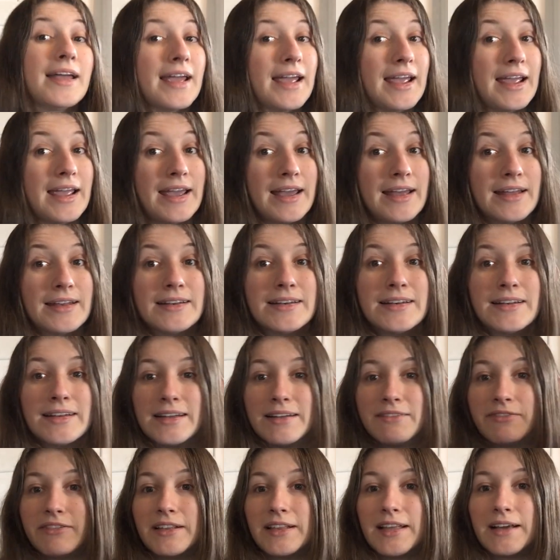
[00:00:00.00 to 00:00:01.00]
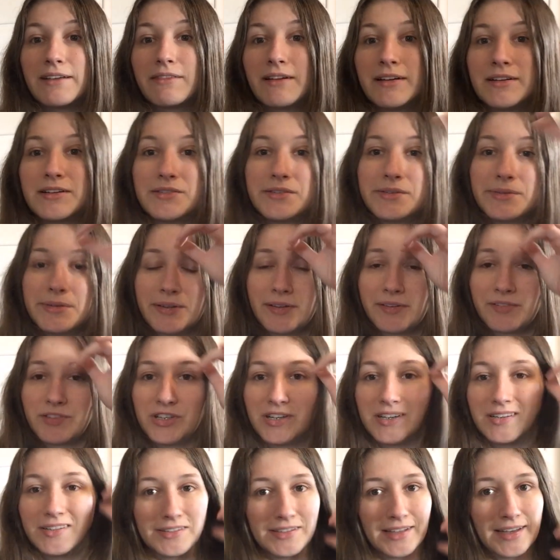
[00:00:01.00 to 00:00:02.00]
And if you like what I do here on this
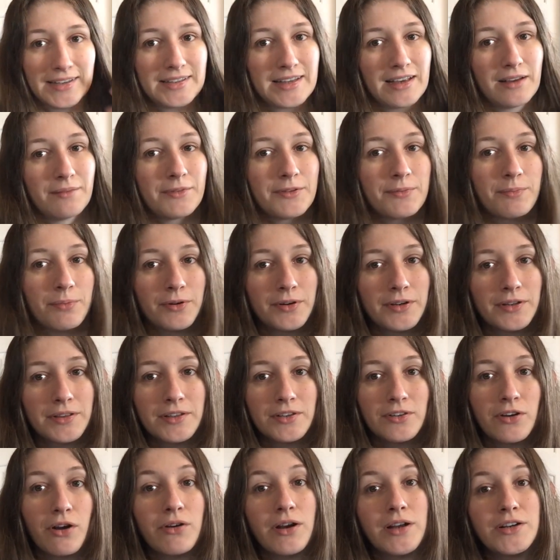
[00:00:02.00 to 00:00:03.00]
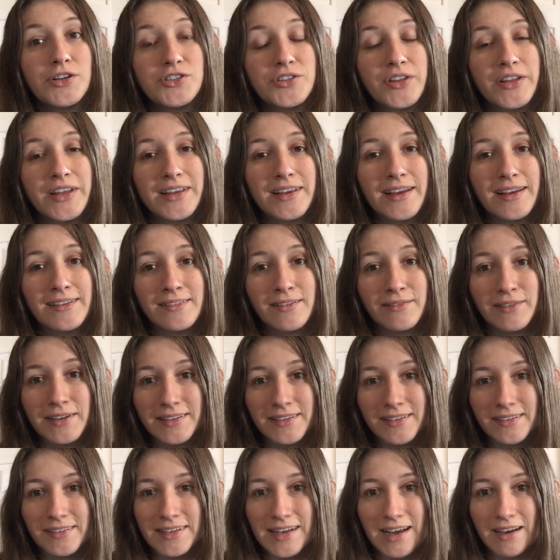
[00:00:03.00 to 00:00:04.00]
channel and you'd like to help support it, the donation link as
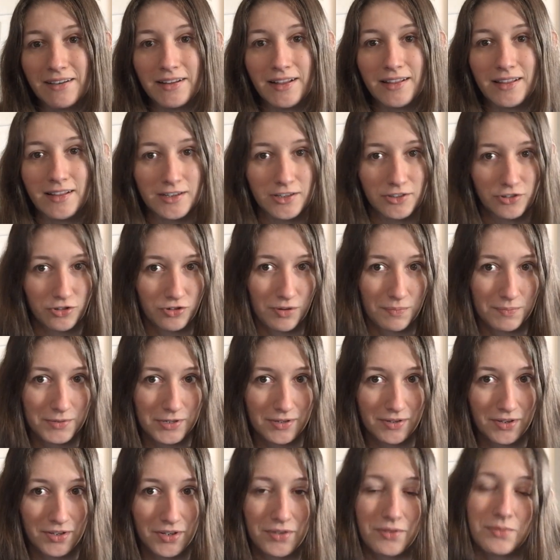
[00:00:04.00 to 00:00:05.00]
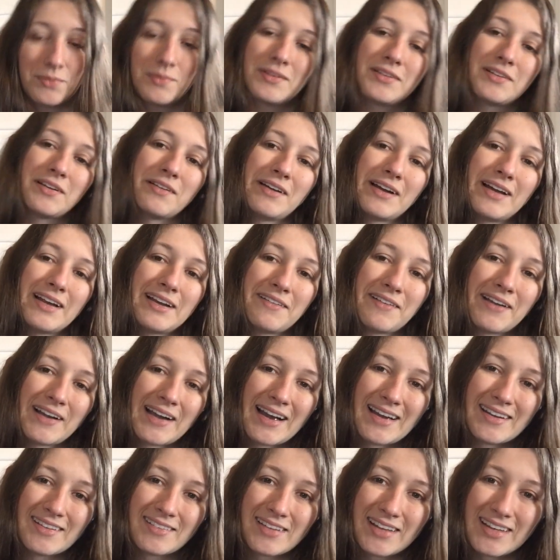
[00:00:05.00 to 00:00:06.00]
always is down in the description too. So anyway
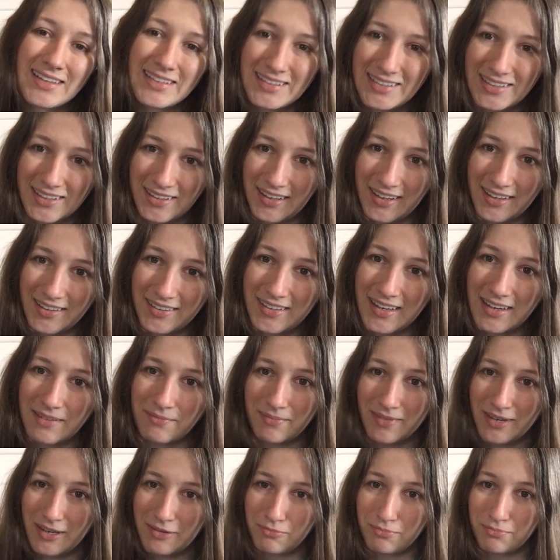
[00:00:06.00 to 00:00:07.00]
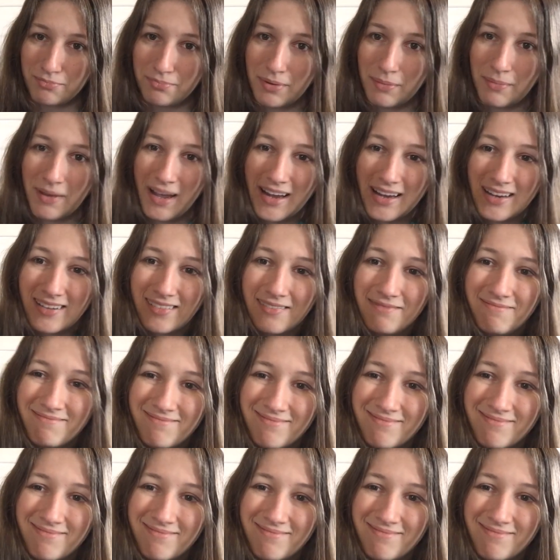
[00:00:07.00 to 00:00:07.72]
guys, till next time, bye bye.